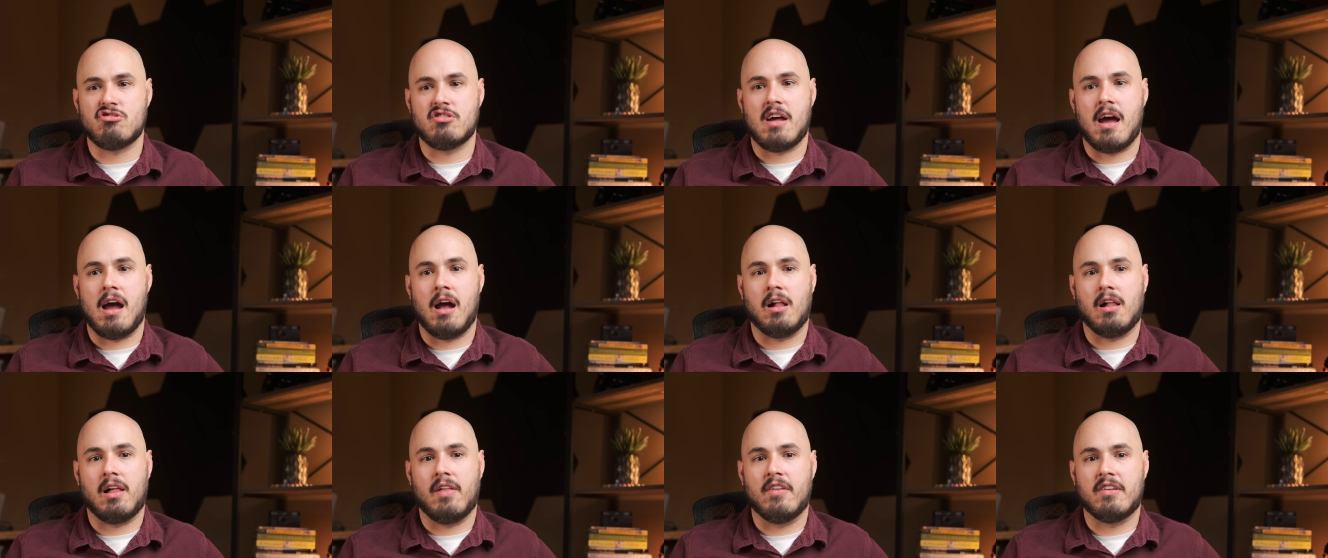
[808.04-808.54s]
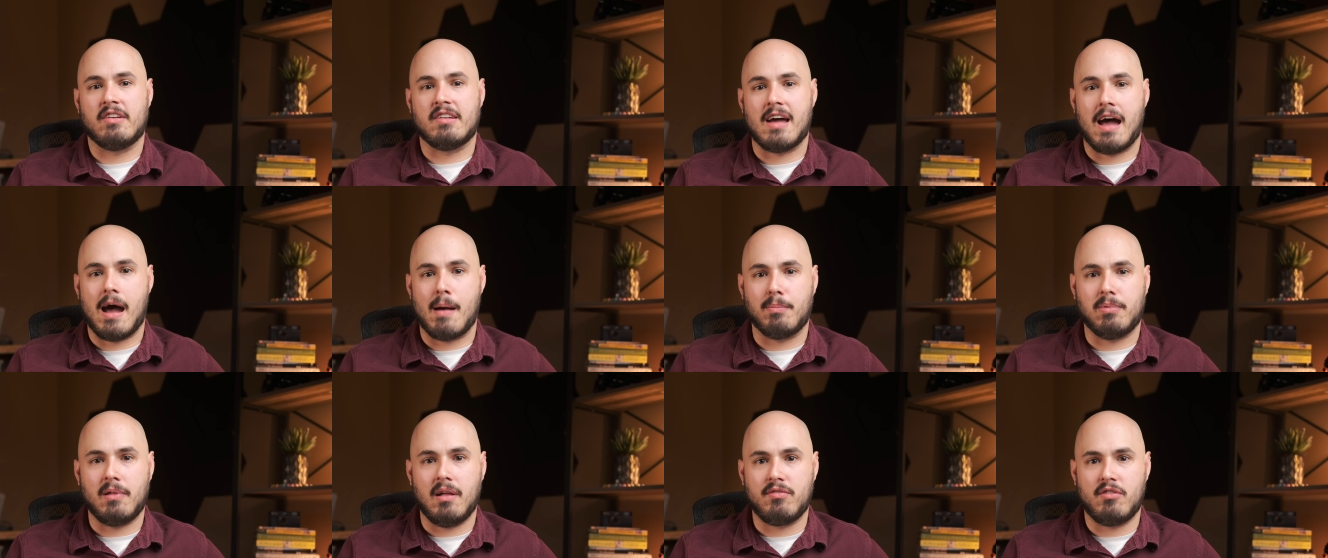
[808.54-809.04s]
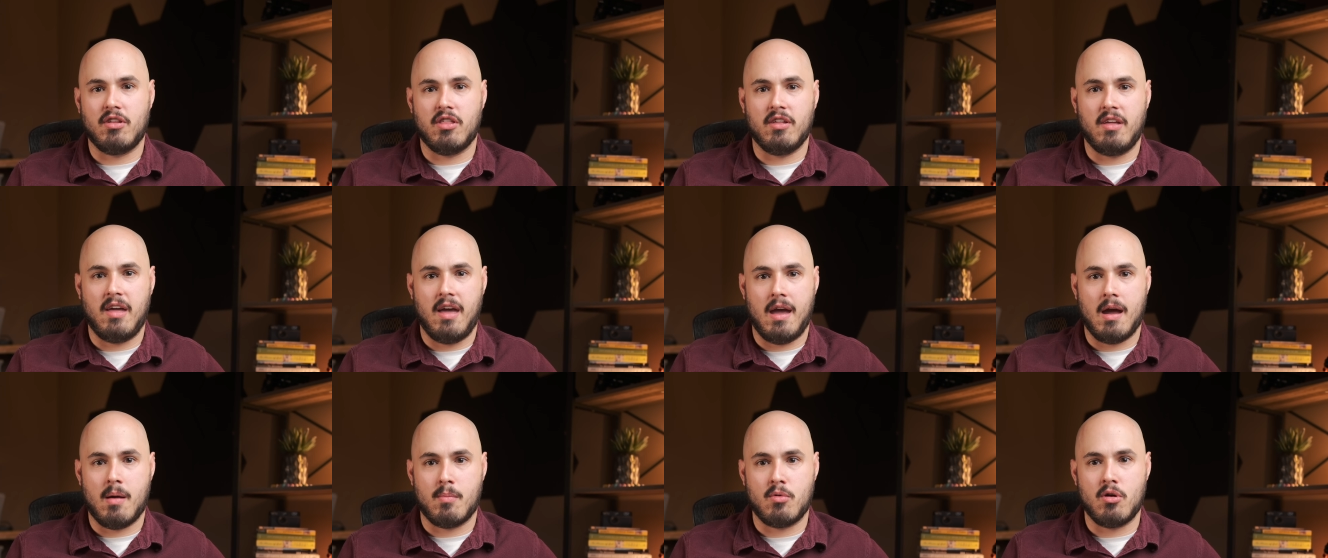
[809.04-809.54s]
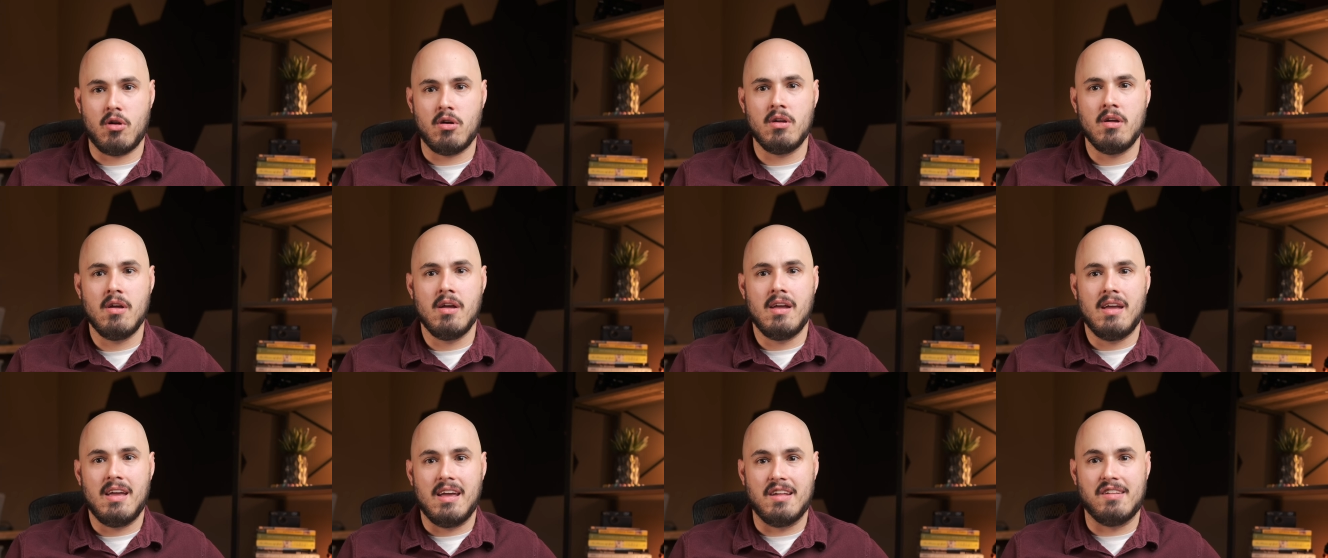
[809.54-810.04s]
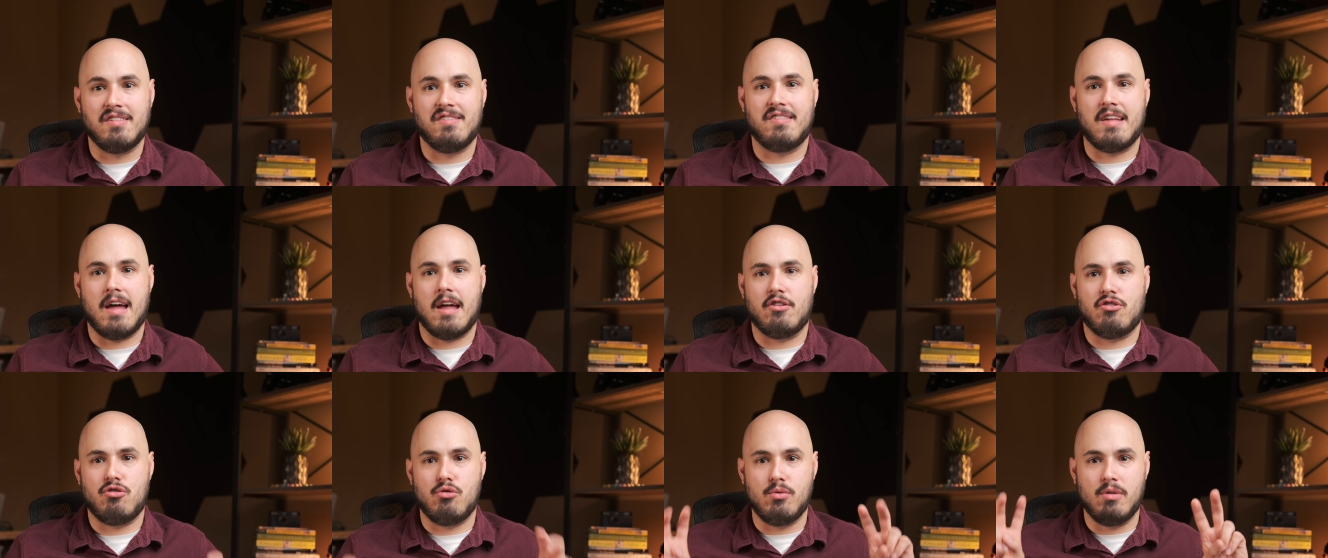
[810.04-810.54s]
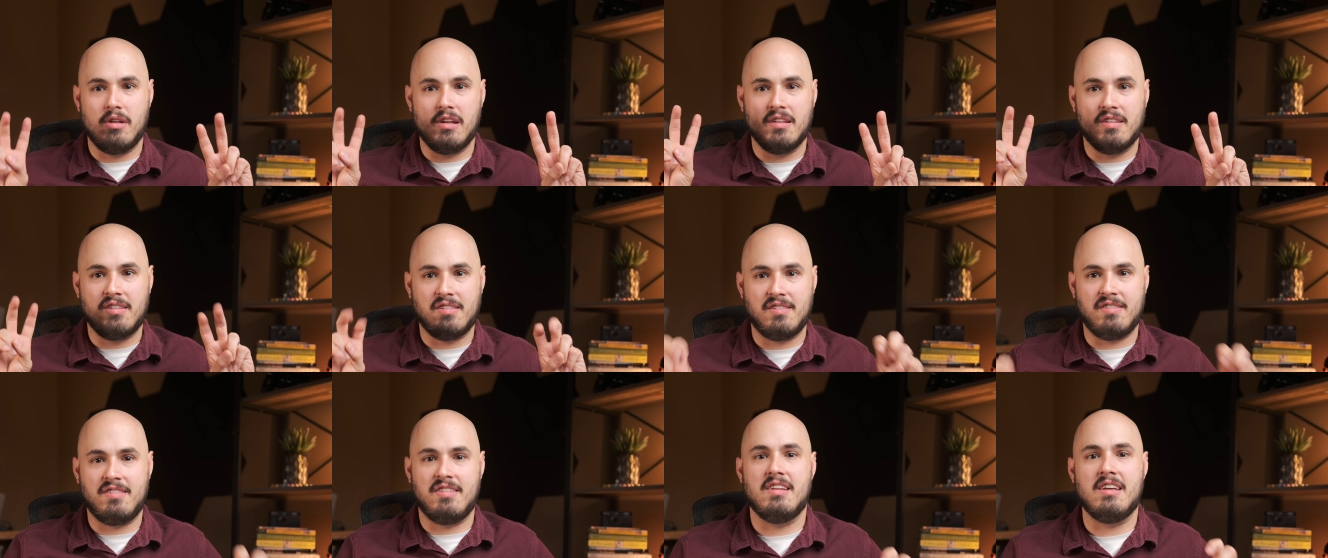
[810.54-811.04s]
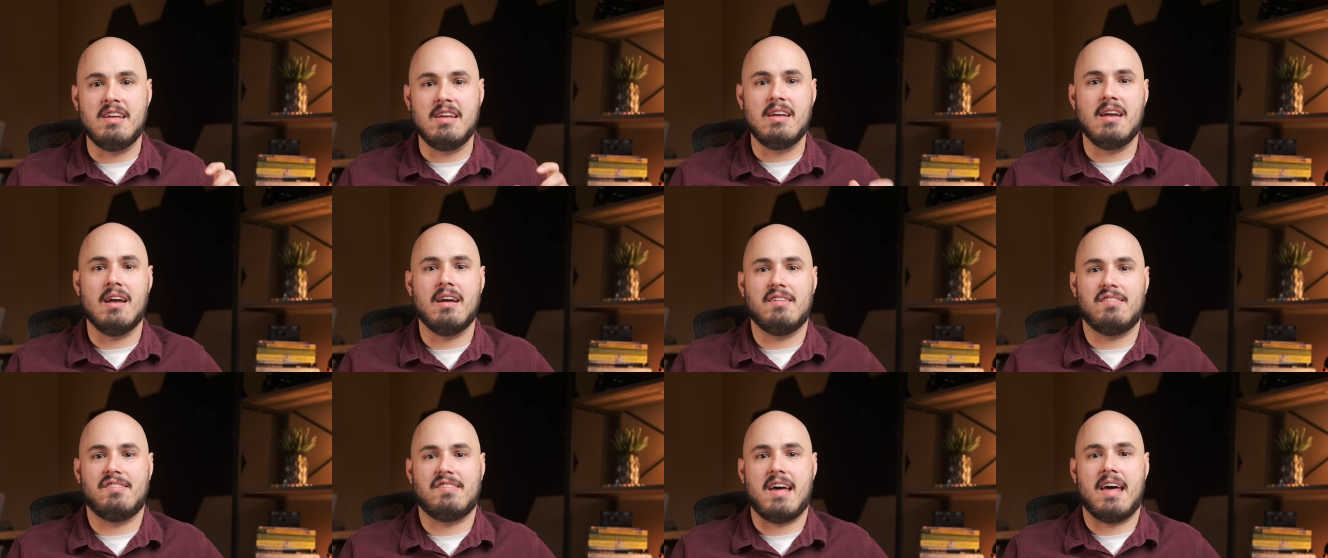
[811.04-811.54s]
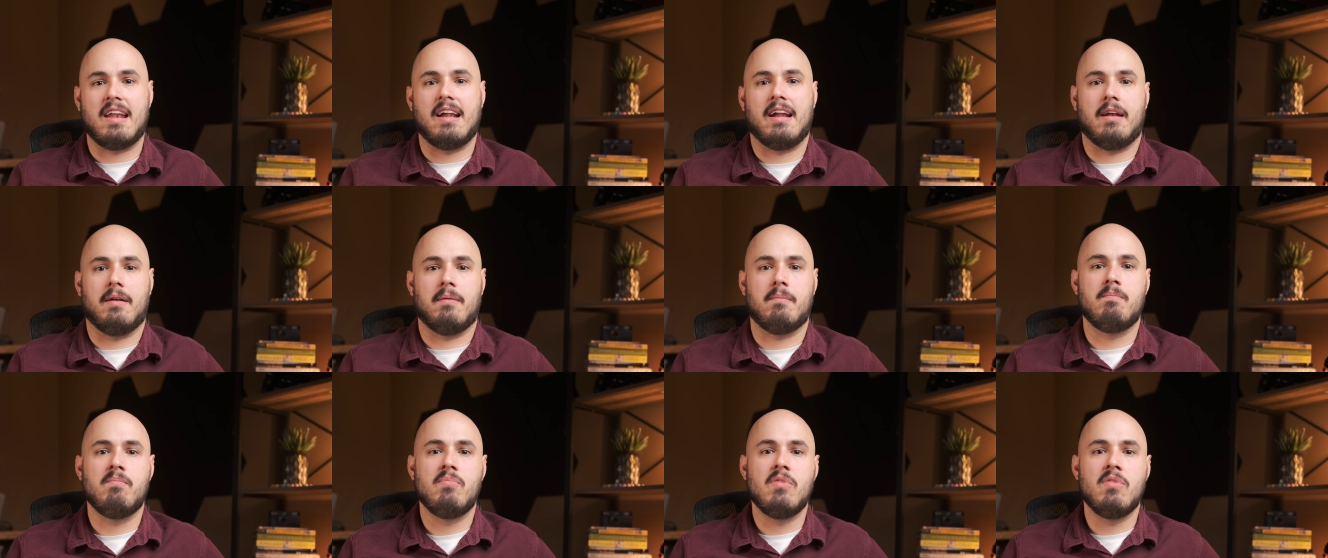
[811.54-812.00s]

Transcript: dial on the top left of the camera is set to the C setting.